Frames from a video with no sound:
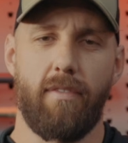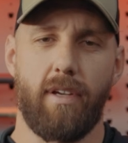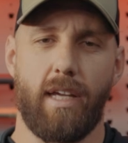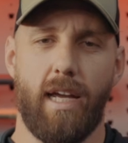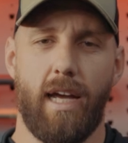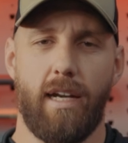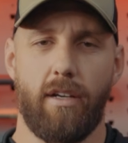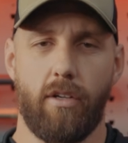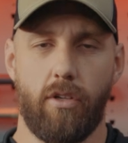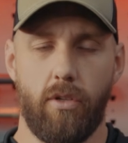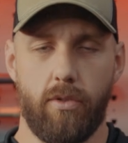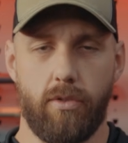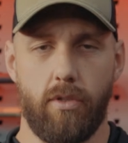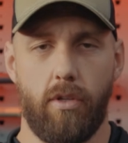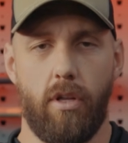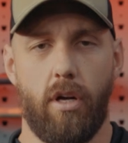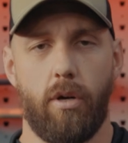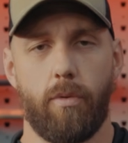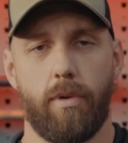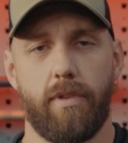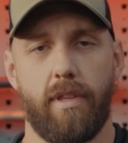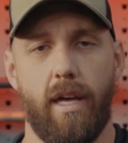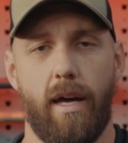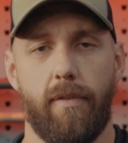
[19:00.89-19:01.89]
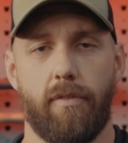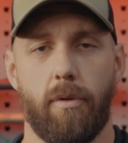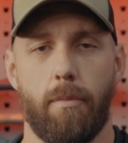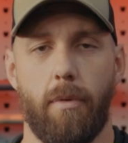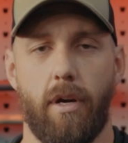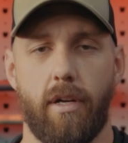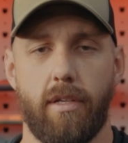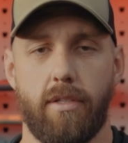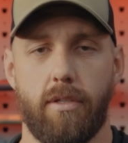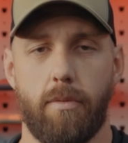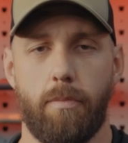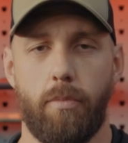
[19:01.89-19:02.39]
It kind of goes along with
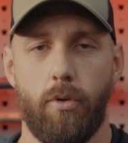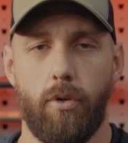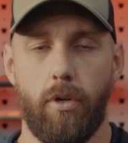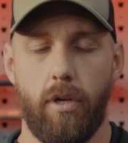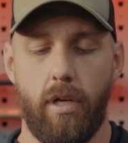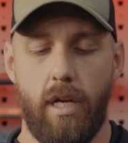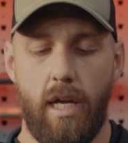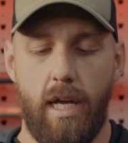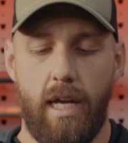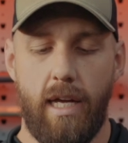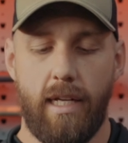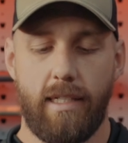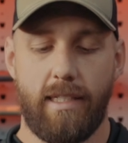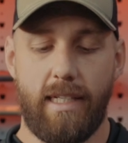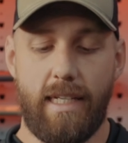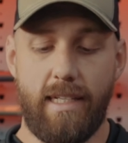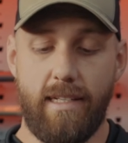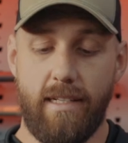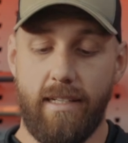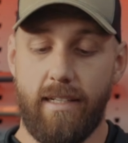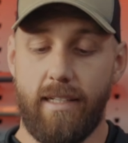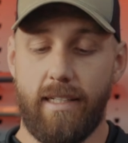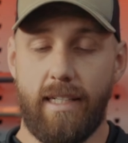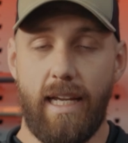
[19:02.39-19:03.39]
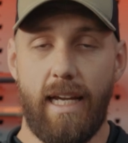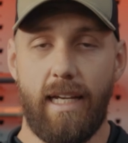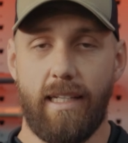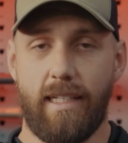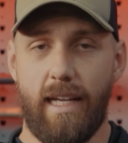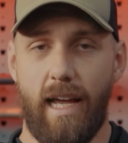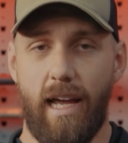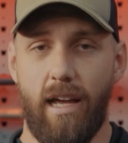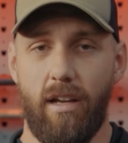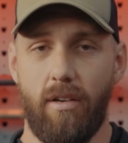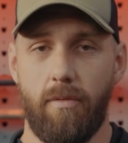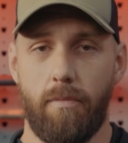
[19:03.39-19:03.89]
aftermarket support. It's easy to take
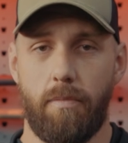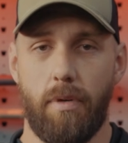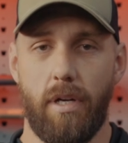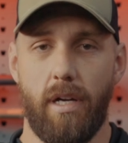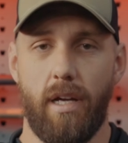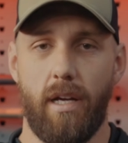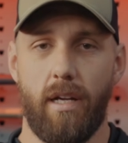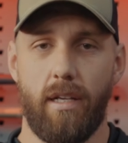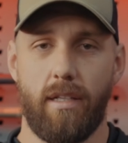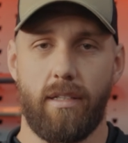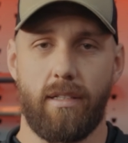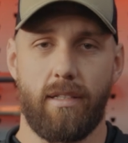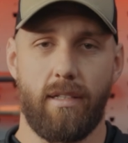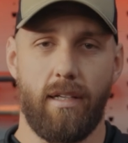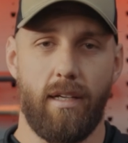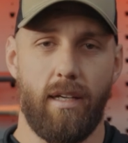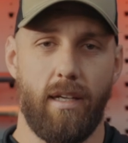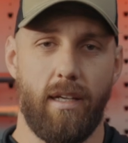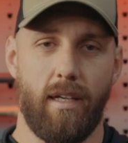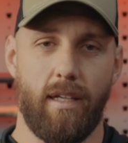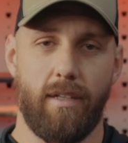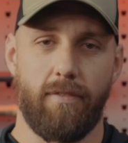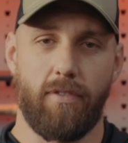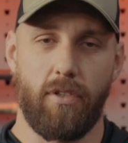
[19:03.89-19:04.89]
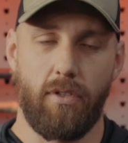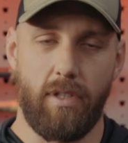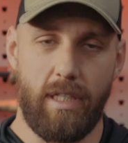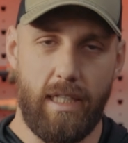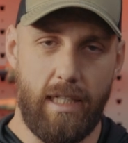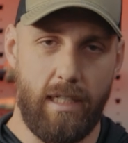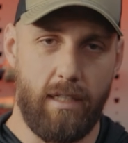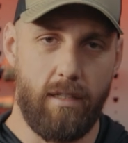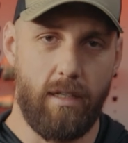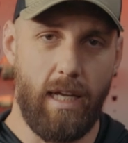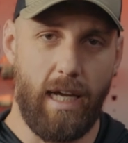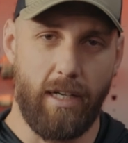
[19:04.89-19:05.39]
down, but if you
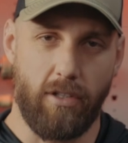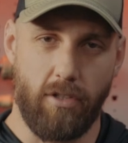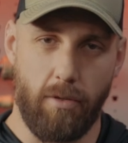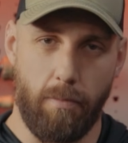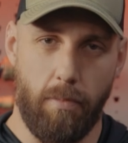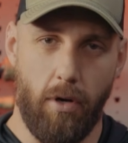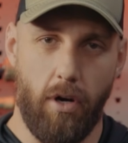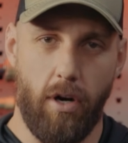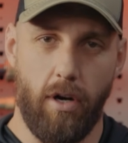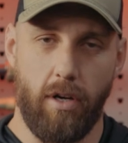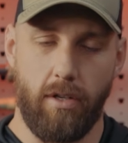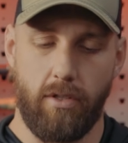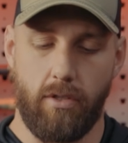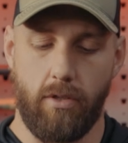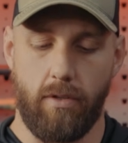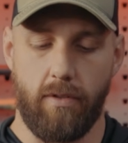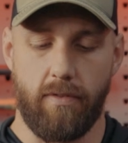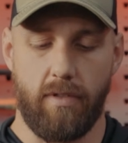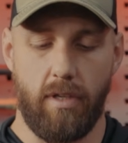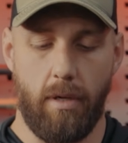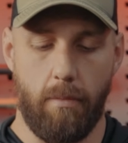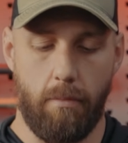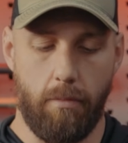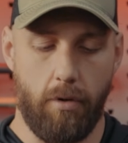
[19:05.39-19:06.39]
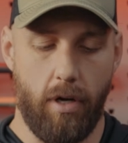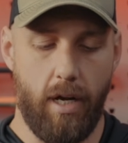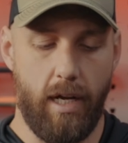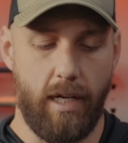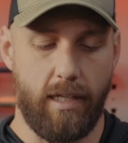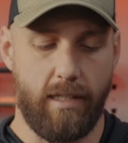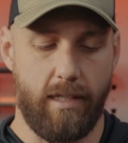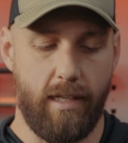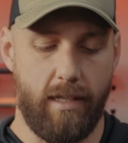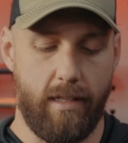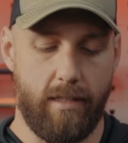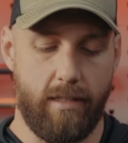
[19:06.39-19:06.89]
need extra parts or if something
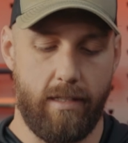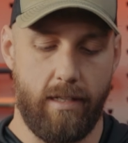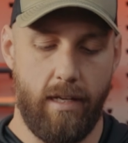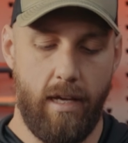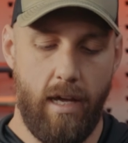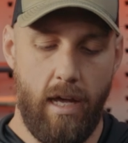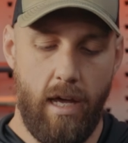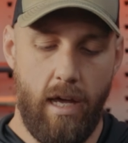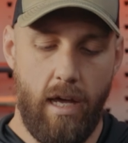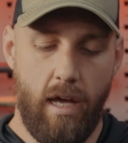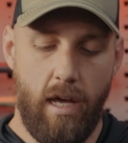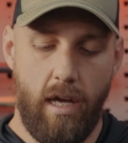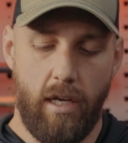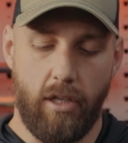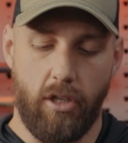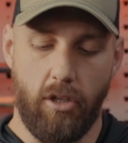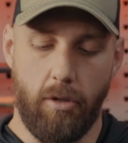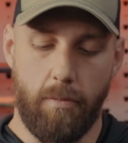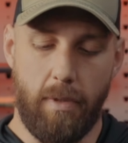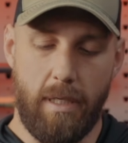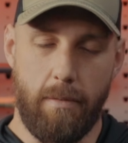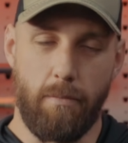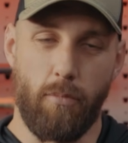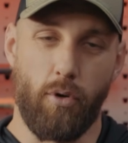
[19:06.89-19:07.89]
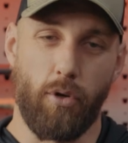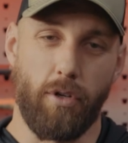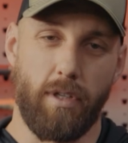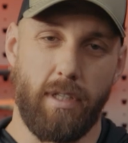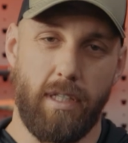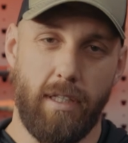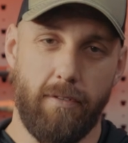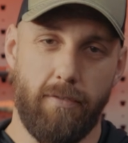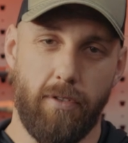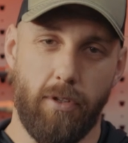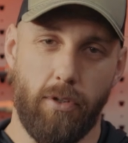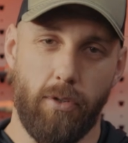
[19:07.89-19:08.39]
breaks, it's going to be more
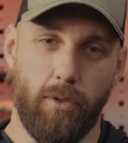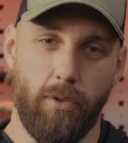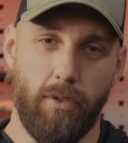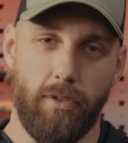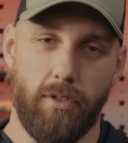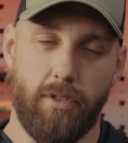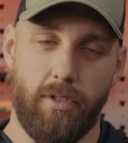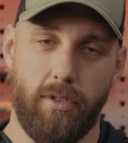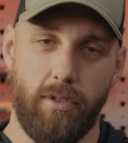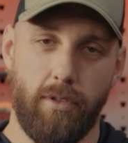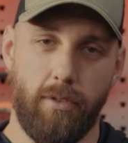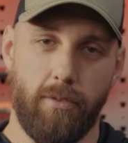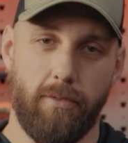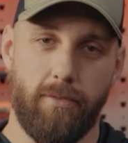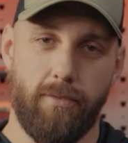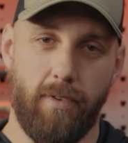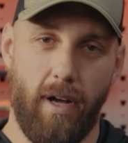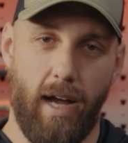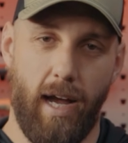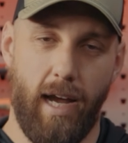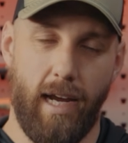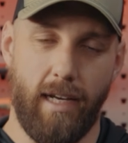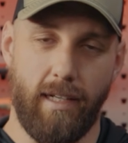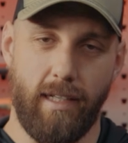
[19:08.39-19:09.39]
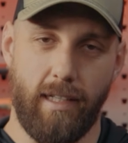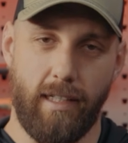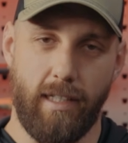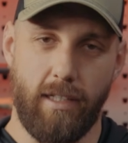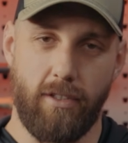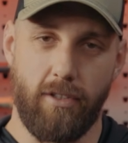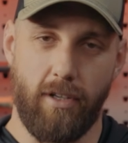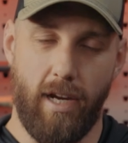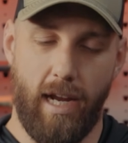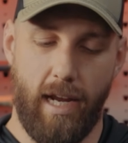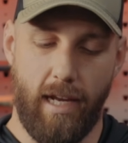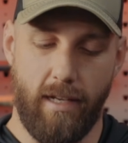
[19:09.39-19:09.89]
difficult to find and get
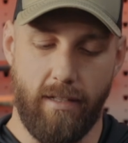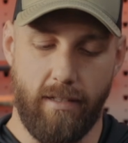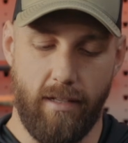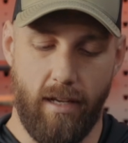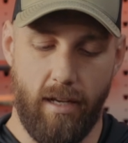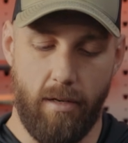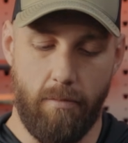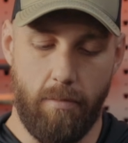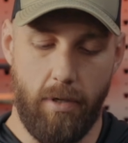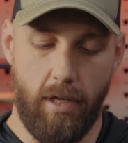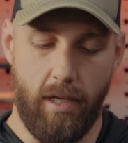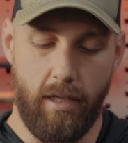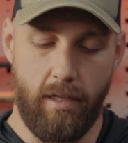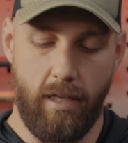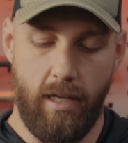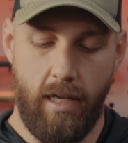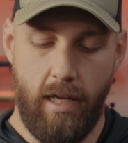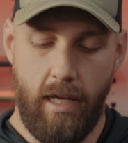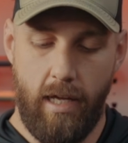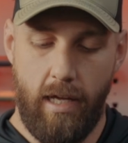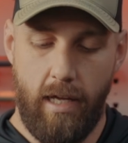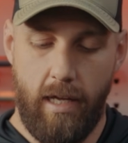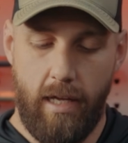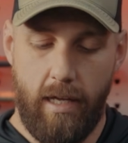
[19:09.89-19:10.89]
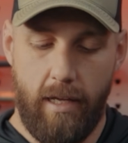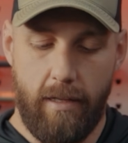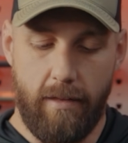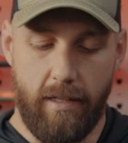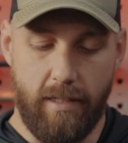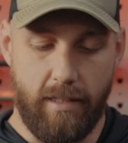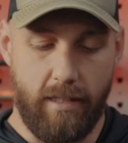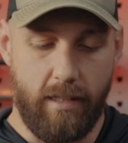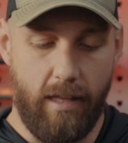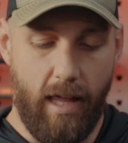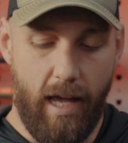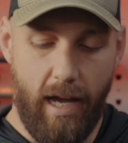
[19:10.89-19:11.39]
your hands on. But the
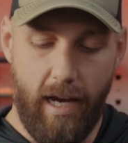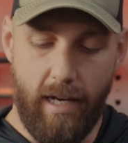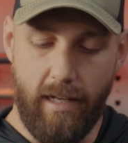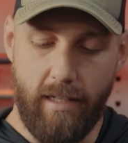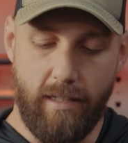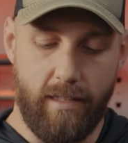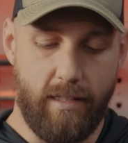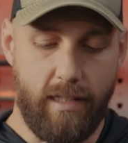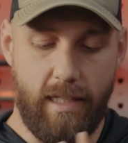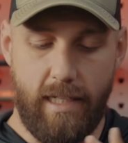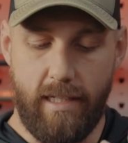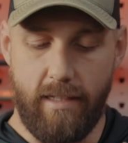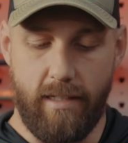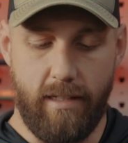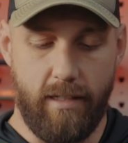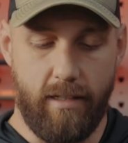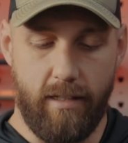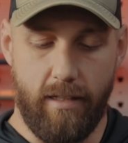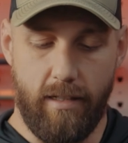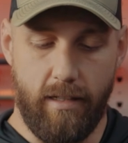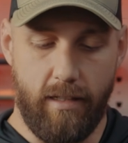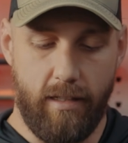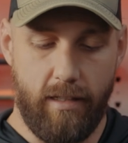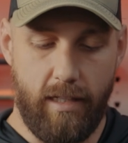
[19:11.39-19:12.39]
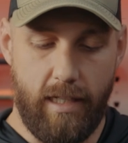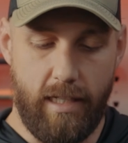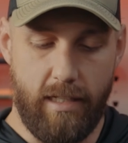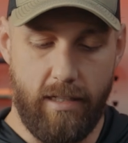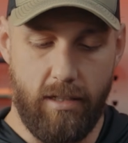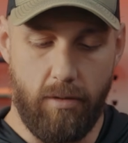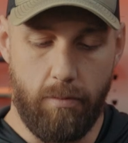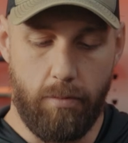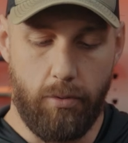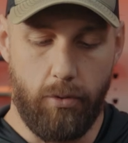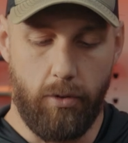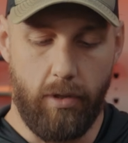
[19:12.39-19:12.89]
slide, it's easy
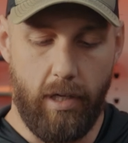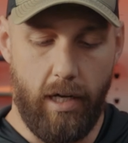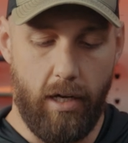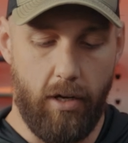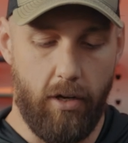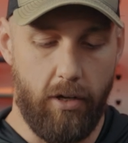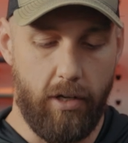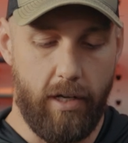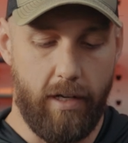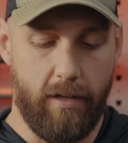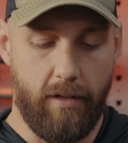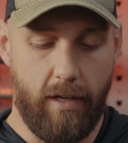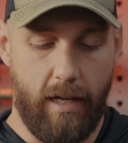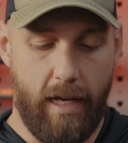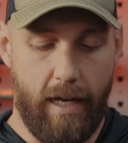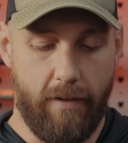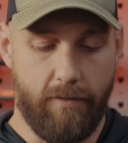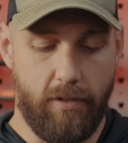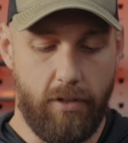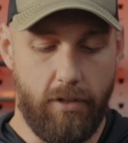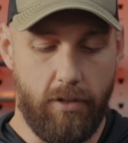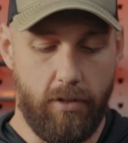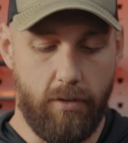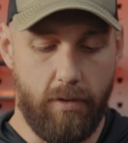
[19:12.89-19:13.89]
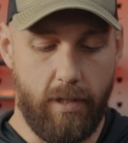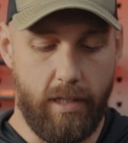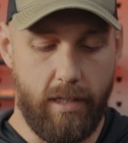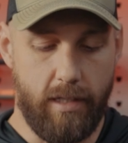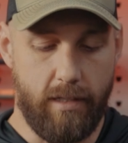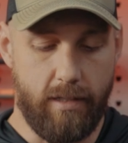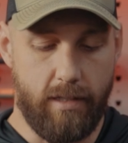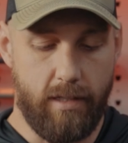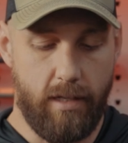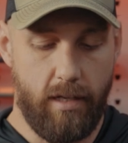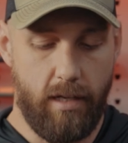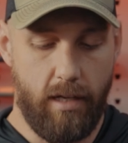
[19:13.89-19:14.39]
to pull out. All you have to do
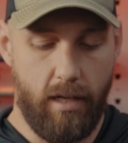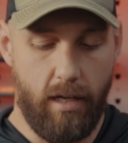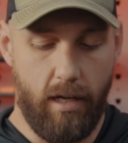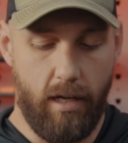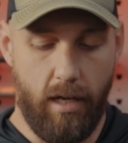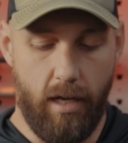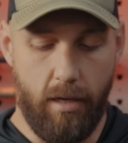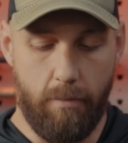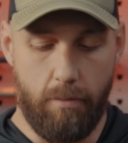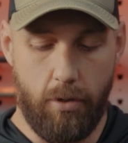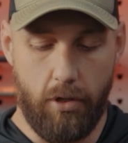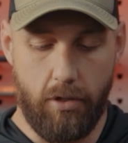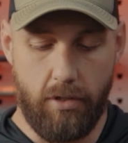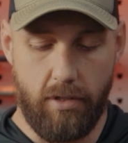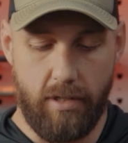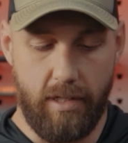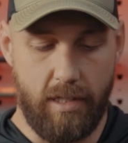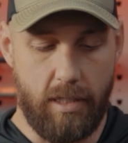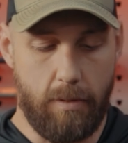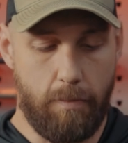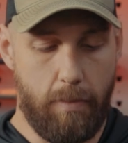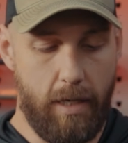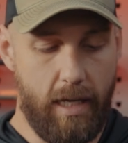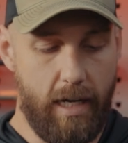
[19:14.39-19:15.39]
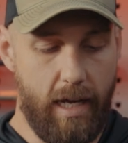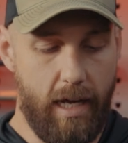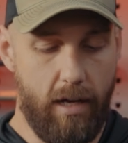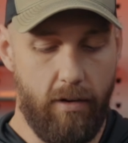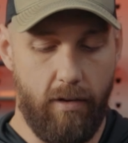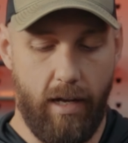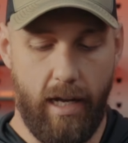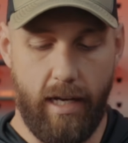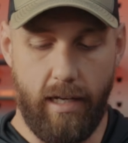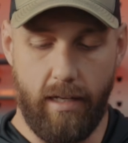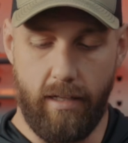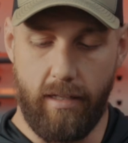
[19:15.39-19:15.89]
is push this pin
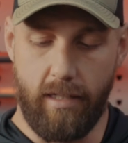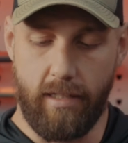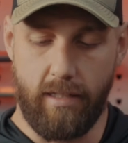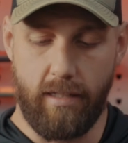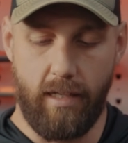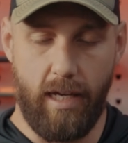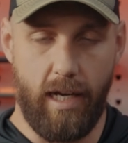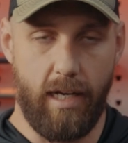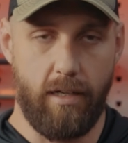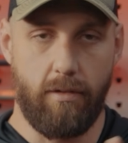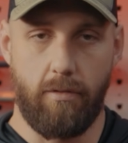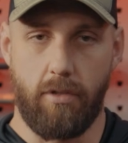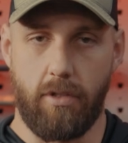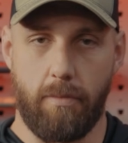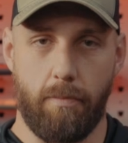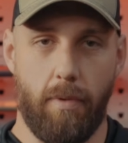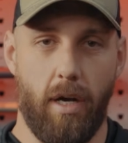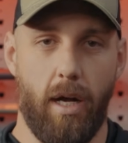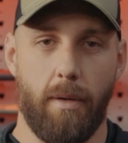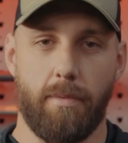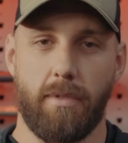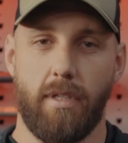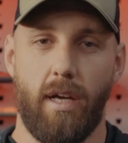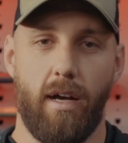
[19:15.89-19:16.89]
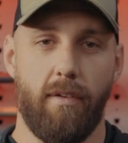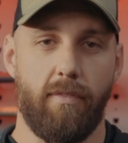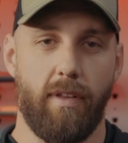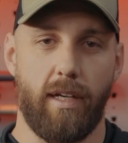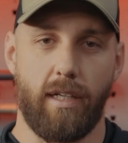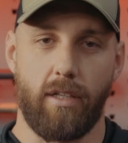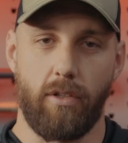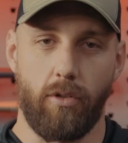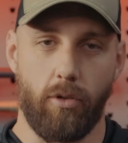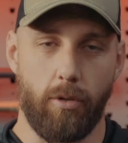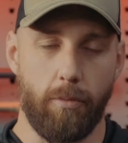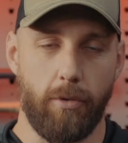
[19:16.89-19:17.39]
out and the slide just pops off
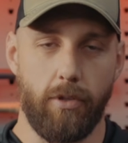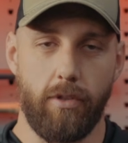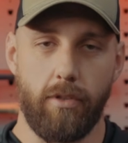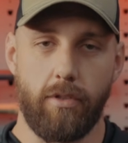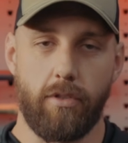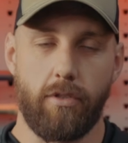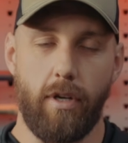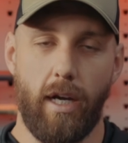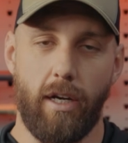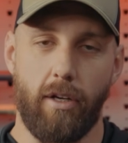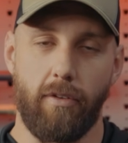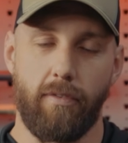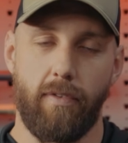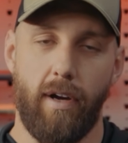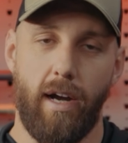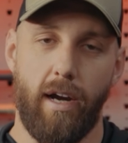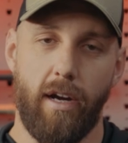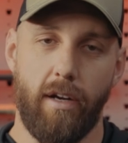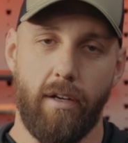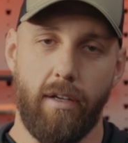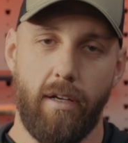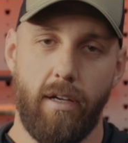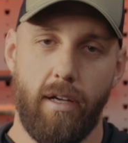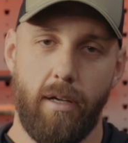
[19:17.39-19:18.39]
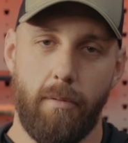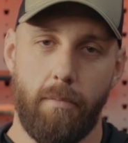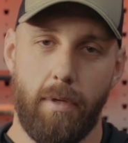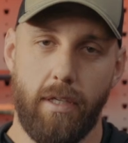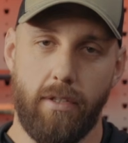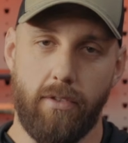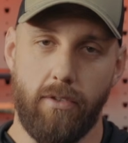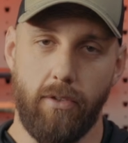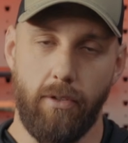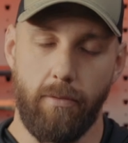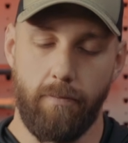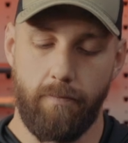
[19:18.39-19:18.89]
like a normal striker fired
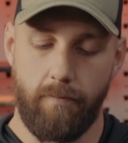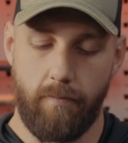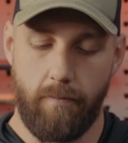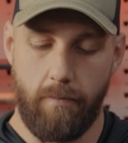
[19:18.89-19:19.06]
pistol.